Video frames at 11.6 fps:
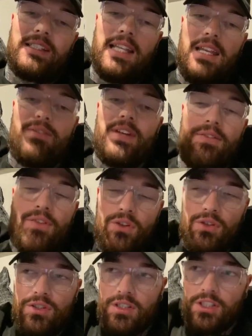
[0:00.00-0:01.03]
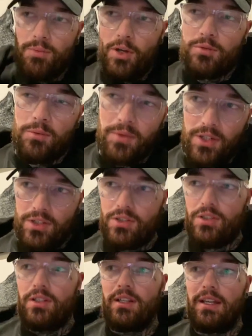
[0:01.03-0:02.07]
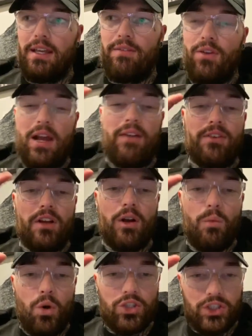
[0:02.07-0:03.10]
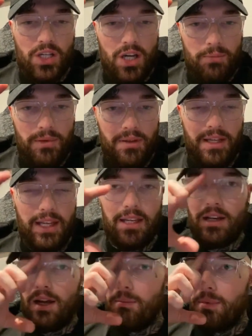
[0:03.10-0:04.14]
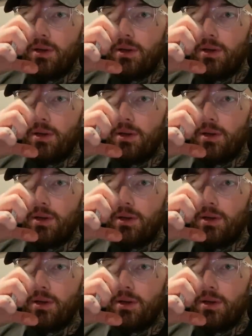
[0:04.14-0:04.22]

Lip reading: even if you're using disposable, because if you have like a wash cup, ink cup,